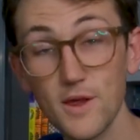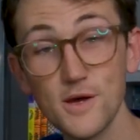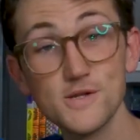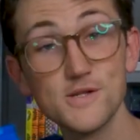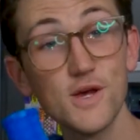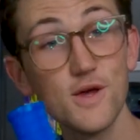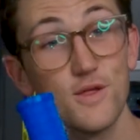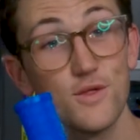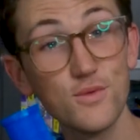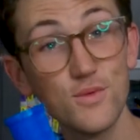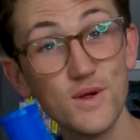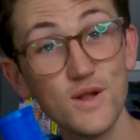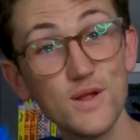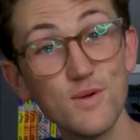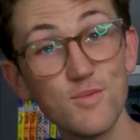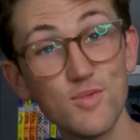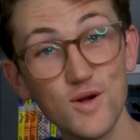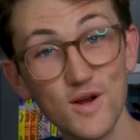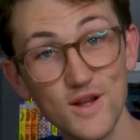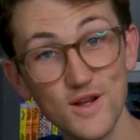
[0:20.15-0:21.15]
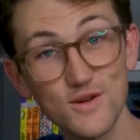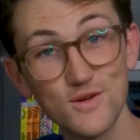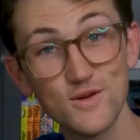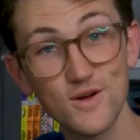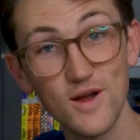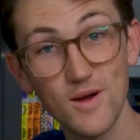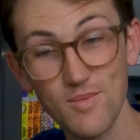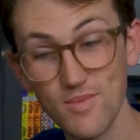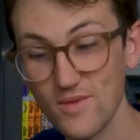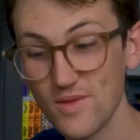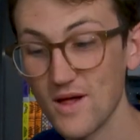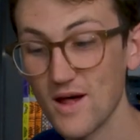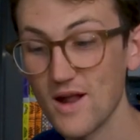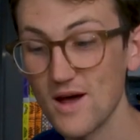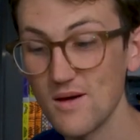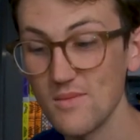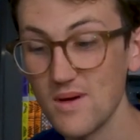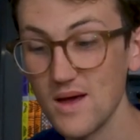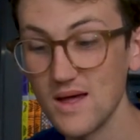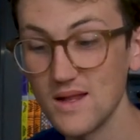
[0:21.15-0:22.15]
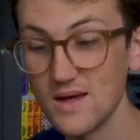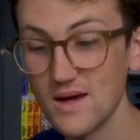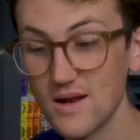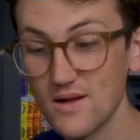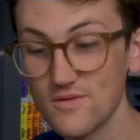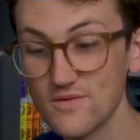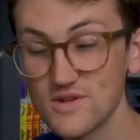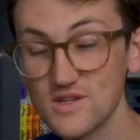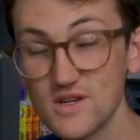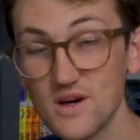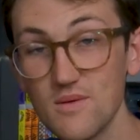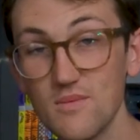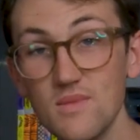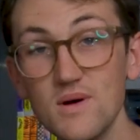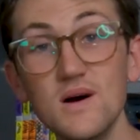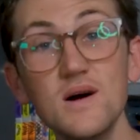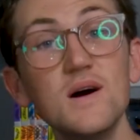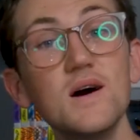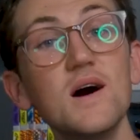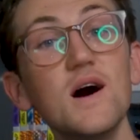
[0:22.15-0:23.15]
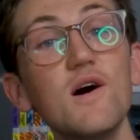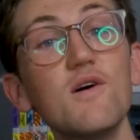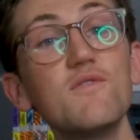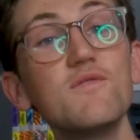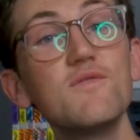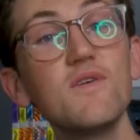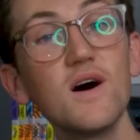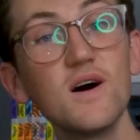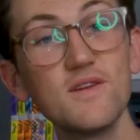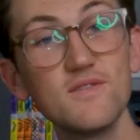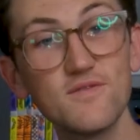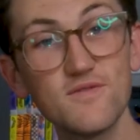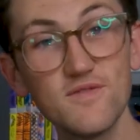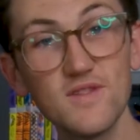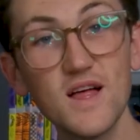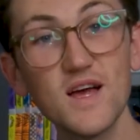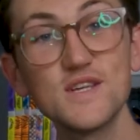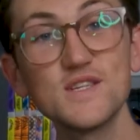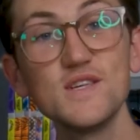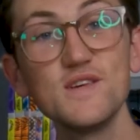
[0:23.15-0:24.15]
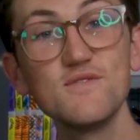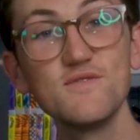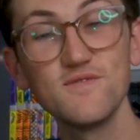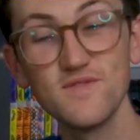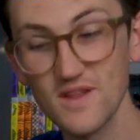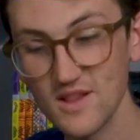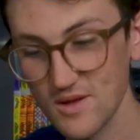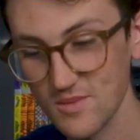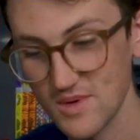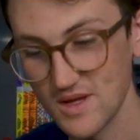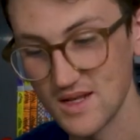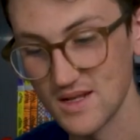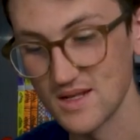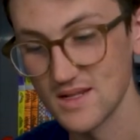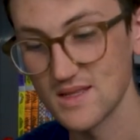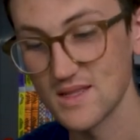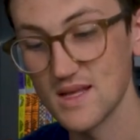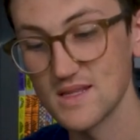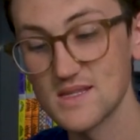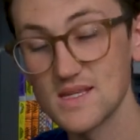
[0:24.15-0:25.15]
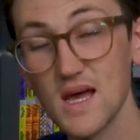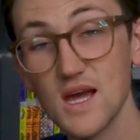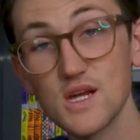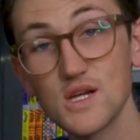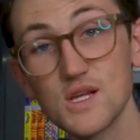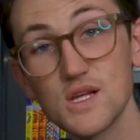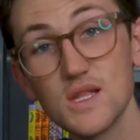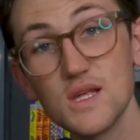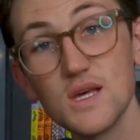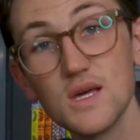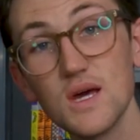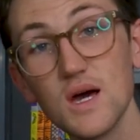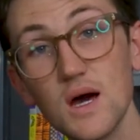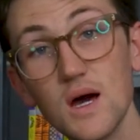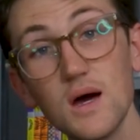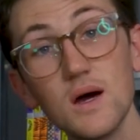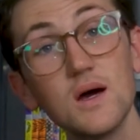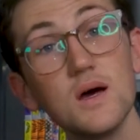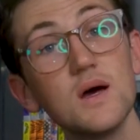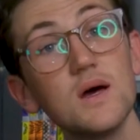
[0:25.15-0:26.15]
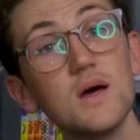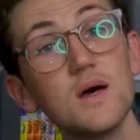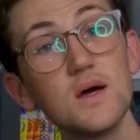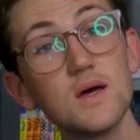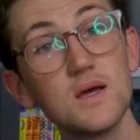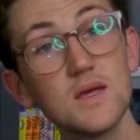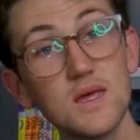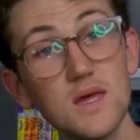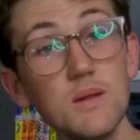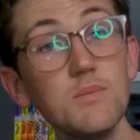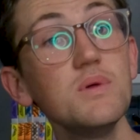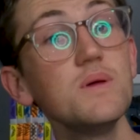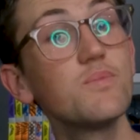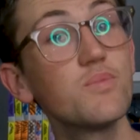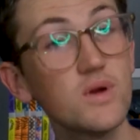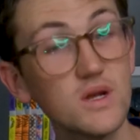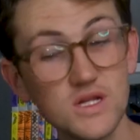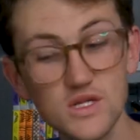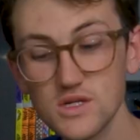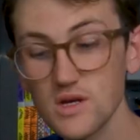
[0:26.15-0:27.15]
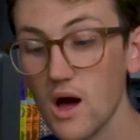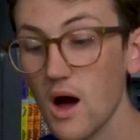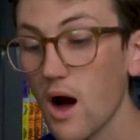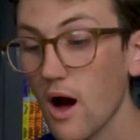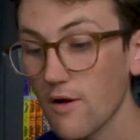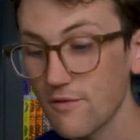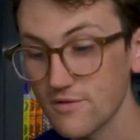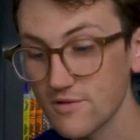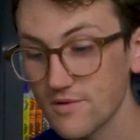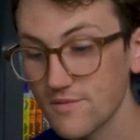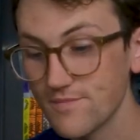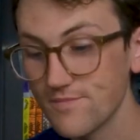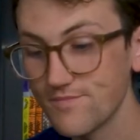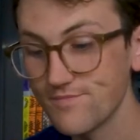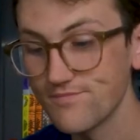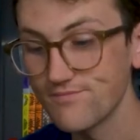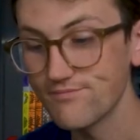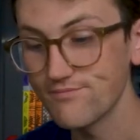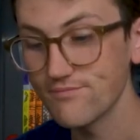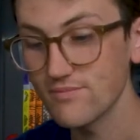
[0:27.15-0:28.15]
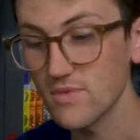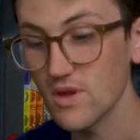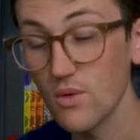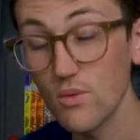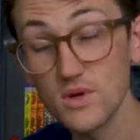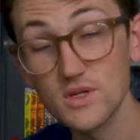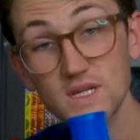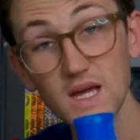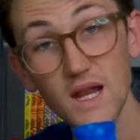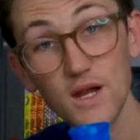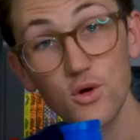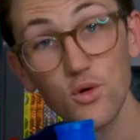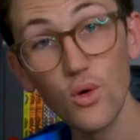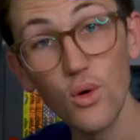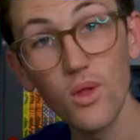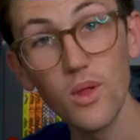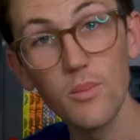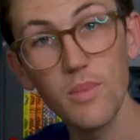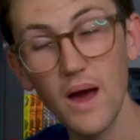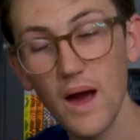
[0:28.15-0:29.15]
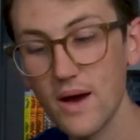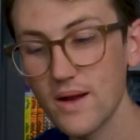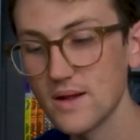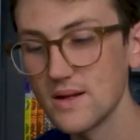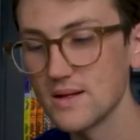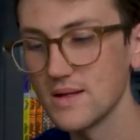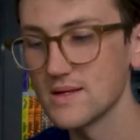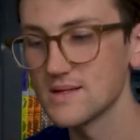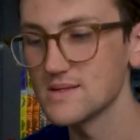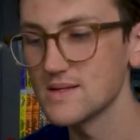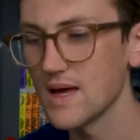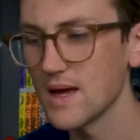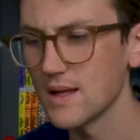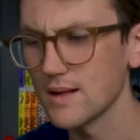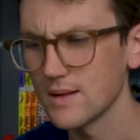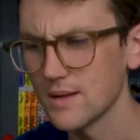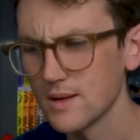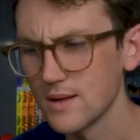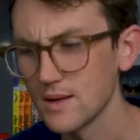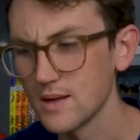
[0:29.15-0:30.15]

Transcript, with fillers: is a 3D printed grip that I made out of some fun flexi filament that's actually can be pretty soft. What's kind of cool about it is that